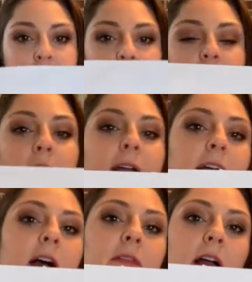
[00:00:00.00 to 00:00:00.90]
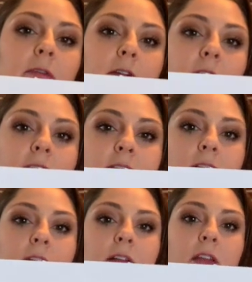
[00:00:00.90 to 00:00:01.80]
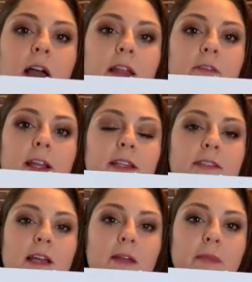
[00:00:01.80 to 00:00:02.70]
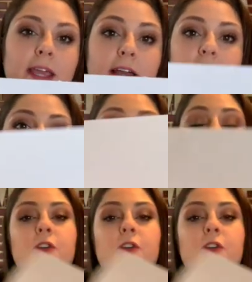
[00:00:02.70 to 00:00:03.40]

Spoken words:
Now I have that really dark line right inside my handle.